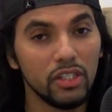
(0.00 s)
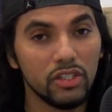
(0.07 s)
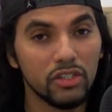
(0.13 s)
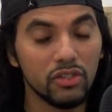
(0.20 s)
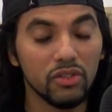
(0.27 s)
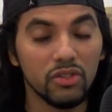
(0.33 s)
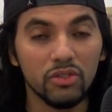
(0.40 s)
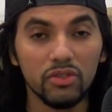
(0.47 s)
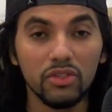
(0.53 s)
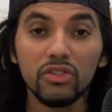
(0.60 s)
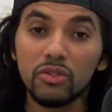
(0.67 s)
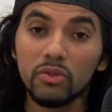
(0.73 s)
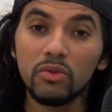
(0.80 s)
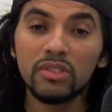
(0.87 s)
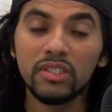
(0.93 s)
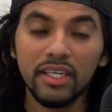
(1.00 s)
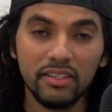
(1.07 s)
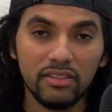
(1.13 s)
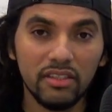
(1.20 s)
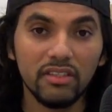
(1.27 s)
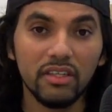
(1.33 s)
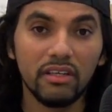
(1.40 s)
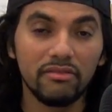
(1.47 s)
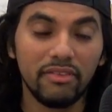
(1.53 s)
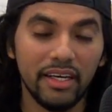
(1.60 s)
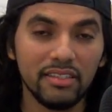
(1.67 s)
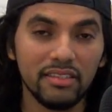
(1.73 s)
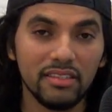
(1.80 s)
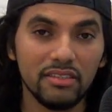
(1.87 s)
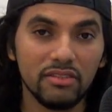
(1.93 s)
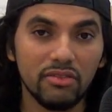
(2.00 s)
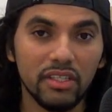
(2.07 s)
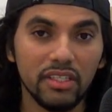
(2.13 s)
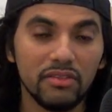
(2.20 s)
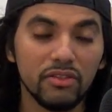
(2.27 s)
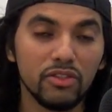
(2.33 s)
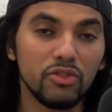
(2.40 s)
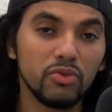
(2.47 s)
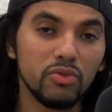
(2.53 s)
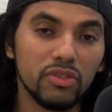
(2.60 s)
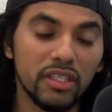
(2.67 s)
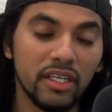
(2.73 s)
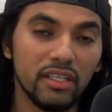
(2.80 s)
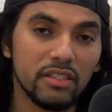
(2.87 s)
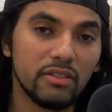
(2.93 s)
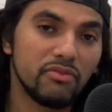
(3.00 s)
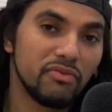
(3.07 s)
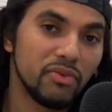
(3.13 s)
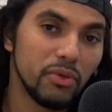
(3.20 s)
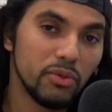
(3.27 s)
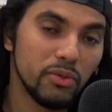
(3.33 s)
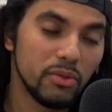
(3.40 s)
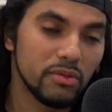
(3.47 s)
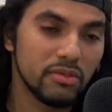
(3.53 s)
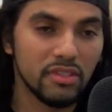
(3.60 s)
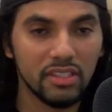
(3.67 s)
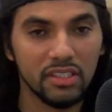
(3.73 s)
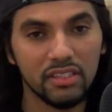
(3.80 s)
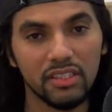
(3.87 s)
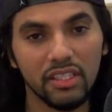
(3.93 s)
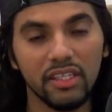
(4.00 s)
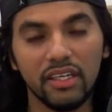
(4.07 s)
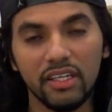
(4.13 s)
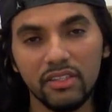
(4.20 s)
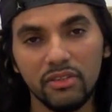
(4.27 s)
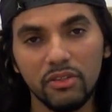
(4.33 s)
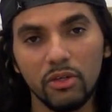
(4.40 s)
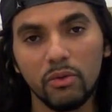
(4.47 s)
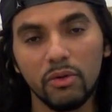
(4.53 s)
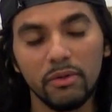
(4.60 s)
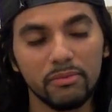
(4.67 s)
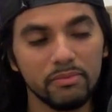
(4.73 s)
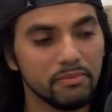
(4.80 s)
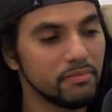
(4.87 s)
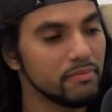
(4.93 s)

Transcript: So use that to your advantage, right? Use it as fuel to just say, like, you know what?